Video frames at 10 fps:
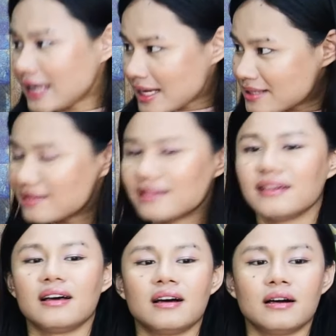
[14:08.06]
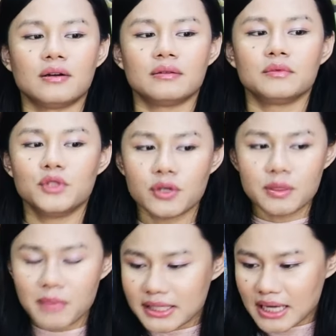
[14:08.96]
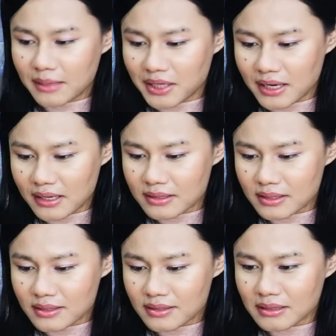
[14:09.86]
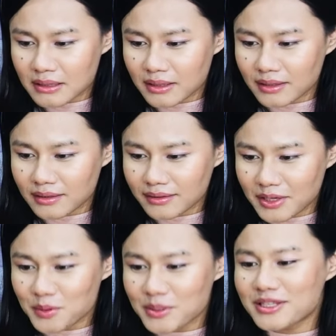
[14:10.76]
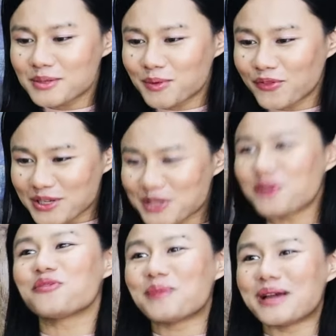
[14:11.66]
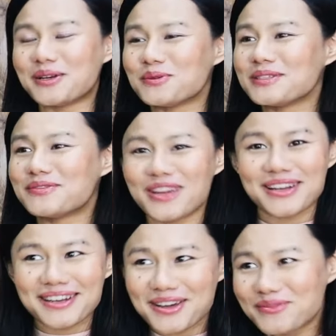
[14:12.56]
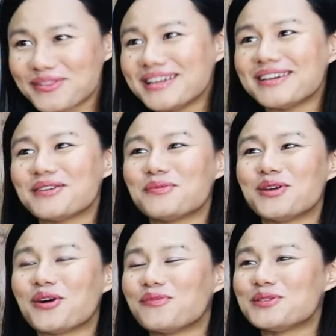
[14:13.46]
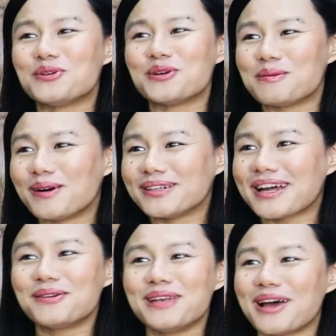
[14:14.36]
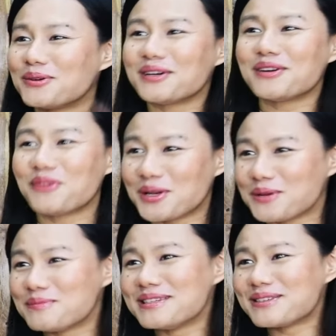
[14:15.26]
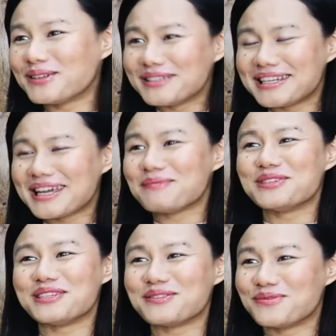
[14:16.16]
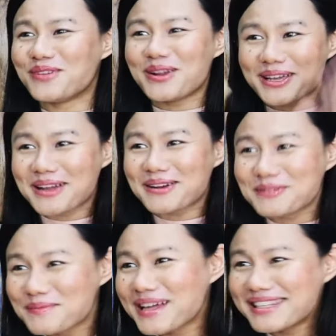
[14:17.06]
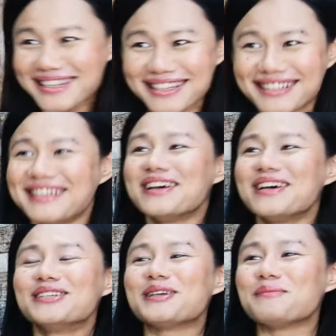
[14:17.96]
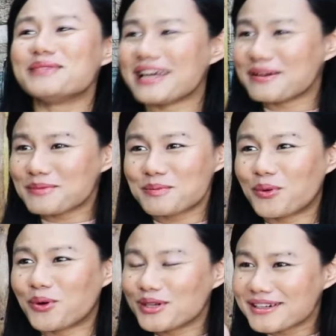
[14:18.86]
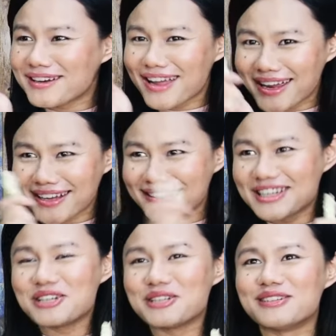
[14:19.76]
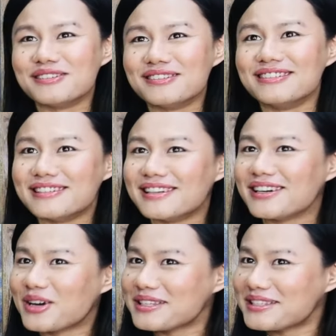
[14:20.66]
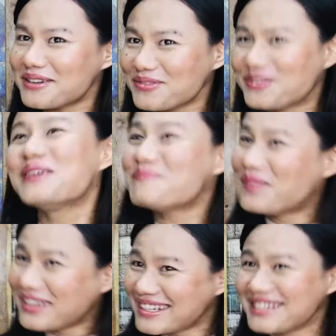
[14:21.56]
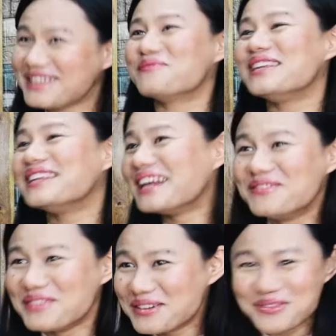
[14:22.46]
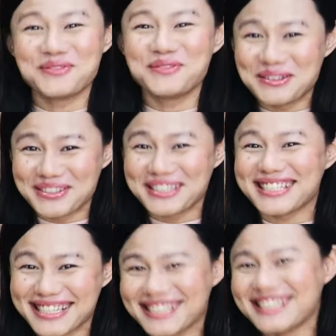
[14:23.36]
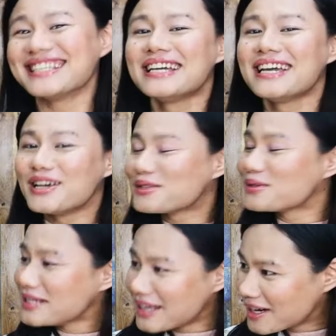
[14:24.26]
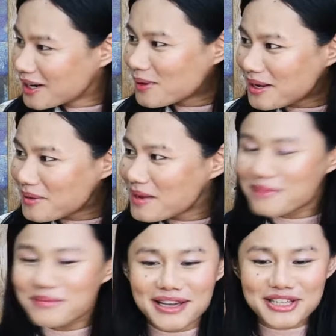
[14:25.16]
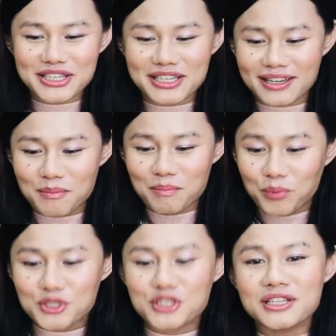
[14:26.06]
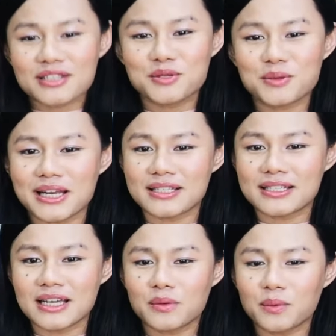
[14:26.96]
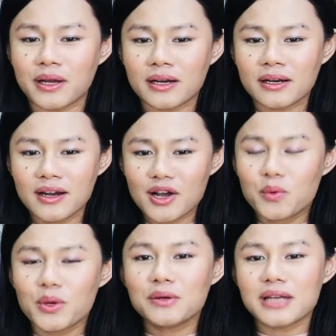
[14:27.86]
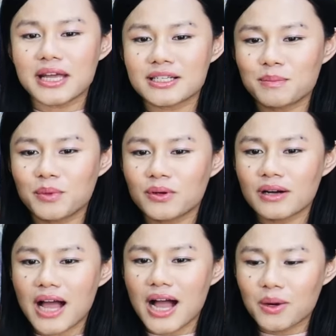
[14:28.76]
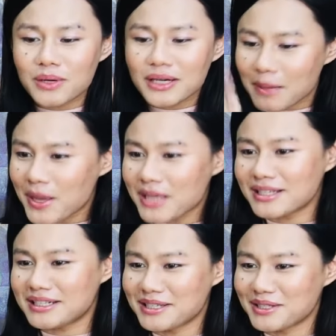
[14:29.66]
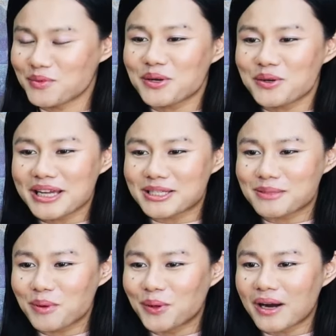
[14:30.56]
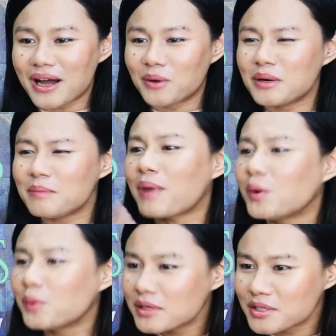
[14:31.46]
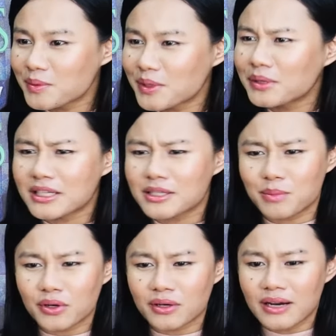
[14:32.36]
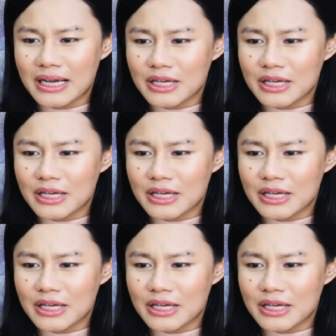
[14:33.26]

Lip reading: Yes. During my time in NSS, there was this professor of mine who was very lovely. We often joke about how loud her volume is all the time. She's very charismatic, sometimes borderline, you know, aggressive, but we love her for whoever she is. Sunita Agarwala, ma'am. She pushed us to an extent where we could explore our capacities, we could explore our powers, we could explore